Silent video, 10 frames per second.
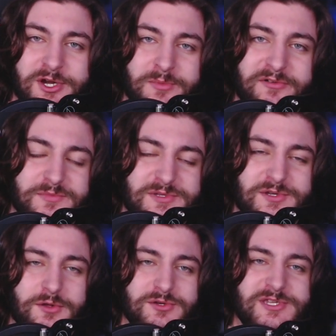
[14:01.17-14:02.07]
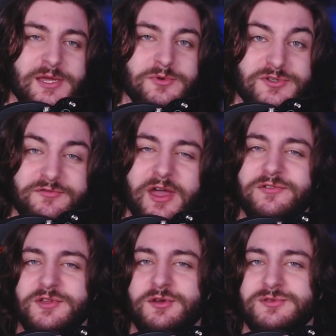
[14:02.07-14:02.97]
Jeremy from Solo Sabers. If you
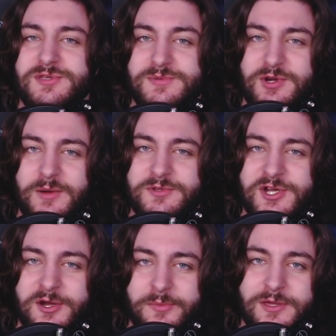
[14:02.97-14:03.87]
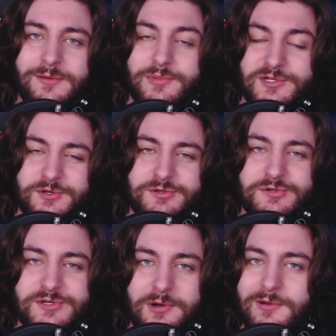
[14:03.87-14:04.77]
haven't gone and subscribed to Jeremy, please go
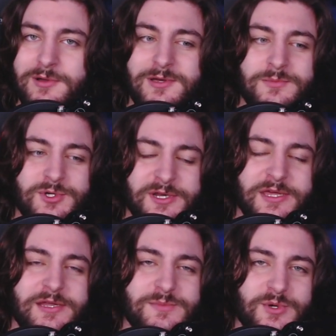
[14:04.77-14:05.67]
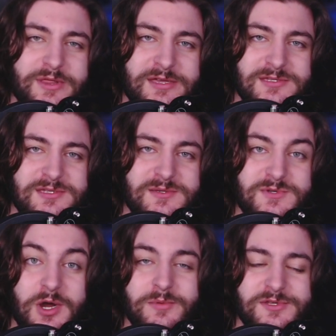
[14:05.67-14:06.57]
do so. I'm trying to get him to 1,000
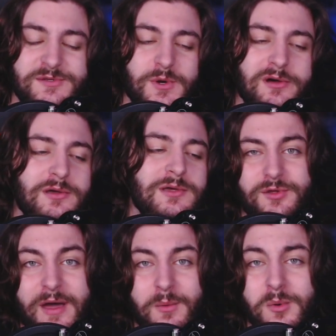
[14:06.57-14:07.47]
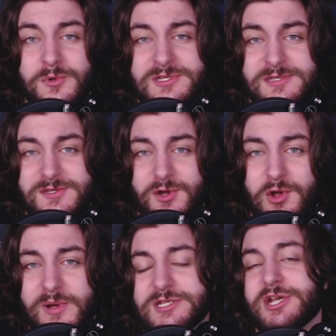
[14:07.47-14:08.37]
subscribers as well. So that one was
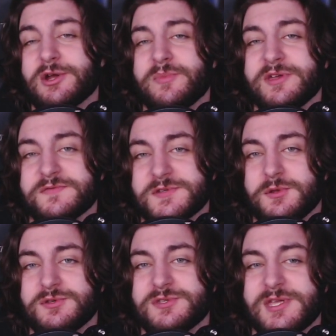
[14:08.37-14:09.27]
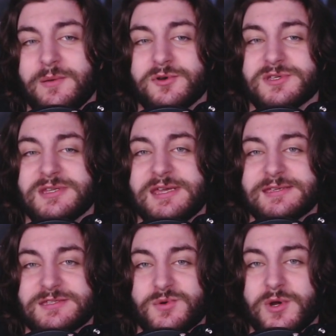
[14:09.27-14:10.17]
installed by Jeremy of Solo Sabers, and he
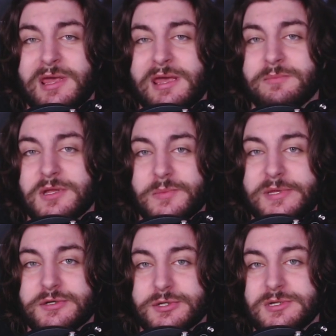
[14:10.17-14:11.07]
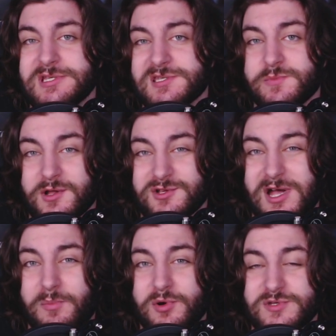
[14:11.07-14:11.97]
has a 28mm Smuggler's
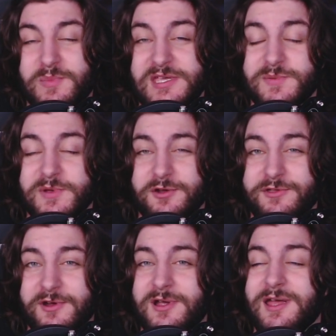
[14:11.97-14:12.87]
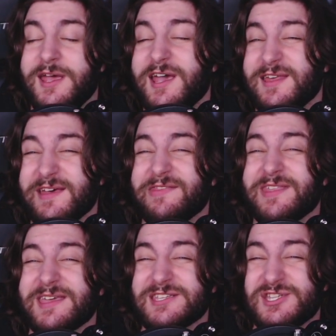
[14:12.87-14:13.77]
Outpost bass speaker in there, and that
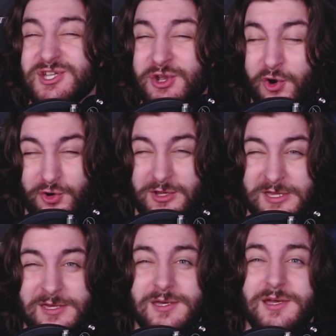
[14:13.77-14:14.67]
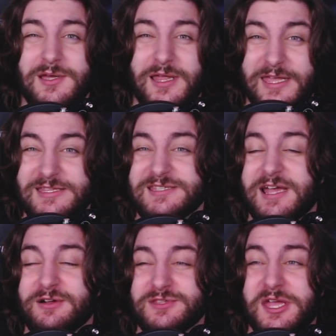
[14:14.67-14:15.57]
thing is gnarly. Like, it
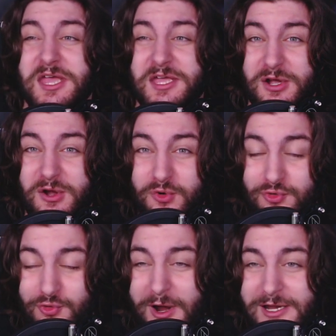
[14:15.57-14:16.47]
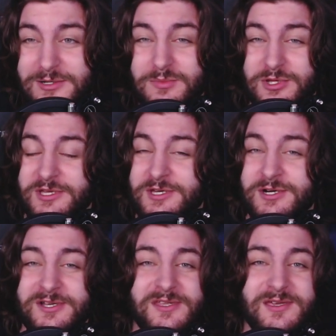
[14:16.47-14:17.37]
sounds incredibly
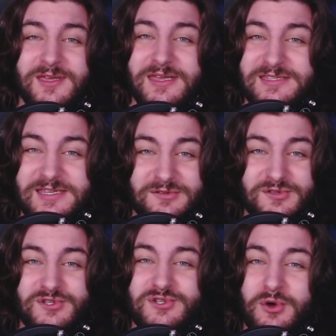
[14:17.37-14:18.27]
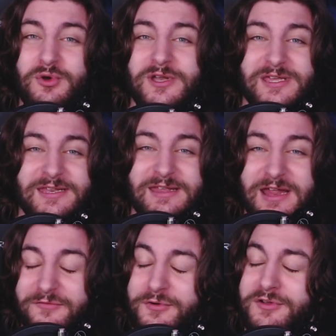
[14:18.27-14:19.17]
good. It sounds so good. It can hit
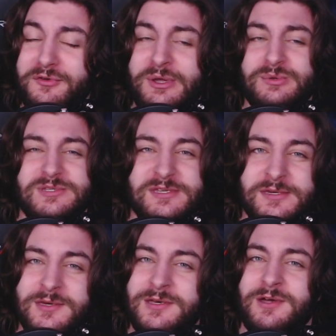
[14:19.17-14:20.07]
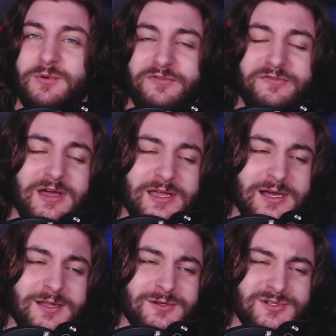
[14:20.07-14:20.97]
every frequency with flying
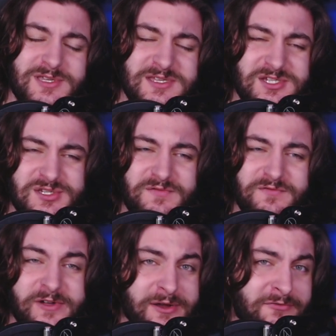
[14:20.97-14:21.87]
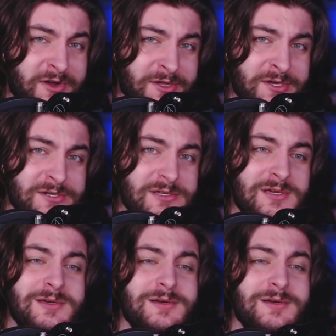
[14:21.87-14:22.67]
colors. It's just very, very good.